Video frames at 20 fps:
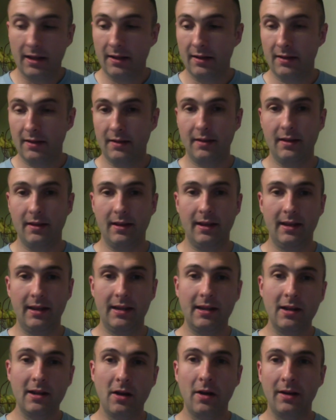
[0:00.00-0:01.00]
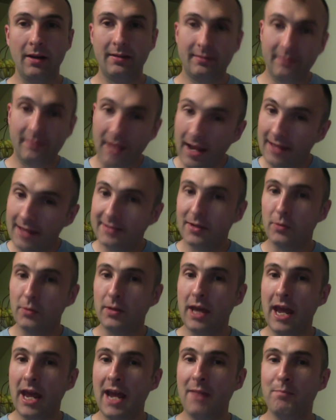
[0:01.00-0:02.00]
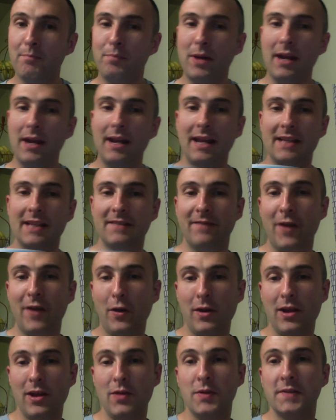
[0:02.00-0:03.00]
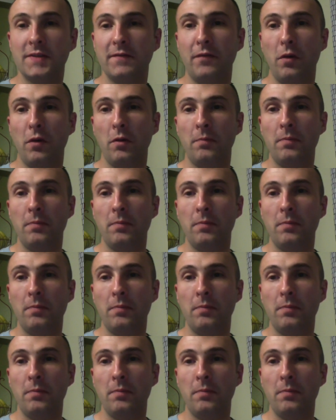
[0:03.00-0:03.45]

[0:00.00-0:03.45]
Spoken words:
it tastes okay, but it's very useful.